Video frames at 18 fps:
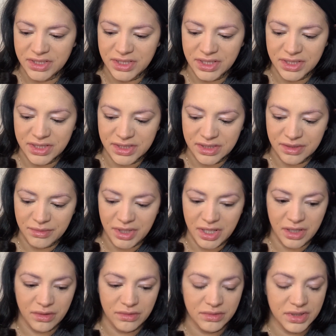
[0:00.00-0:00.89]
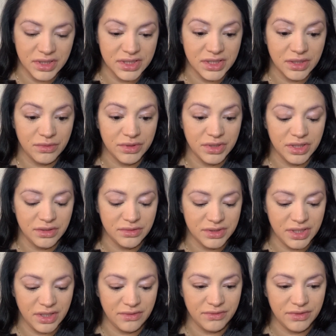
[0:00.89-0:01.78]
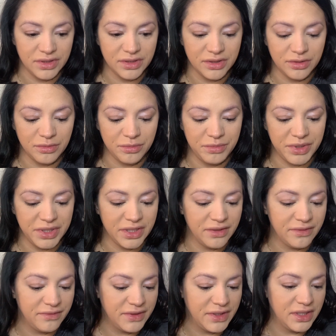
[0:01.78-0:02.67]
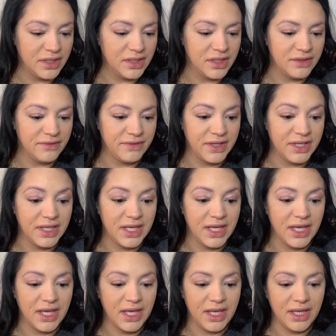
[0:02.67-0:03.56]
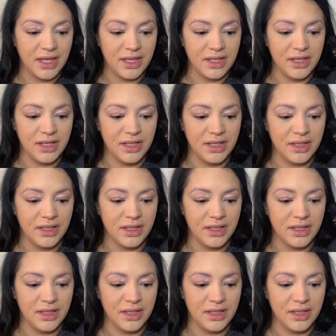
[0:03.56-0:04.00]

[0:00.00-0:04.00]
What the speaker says: dig some out because I want to use every little bit of it if I can.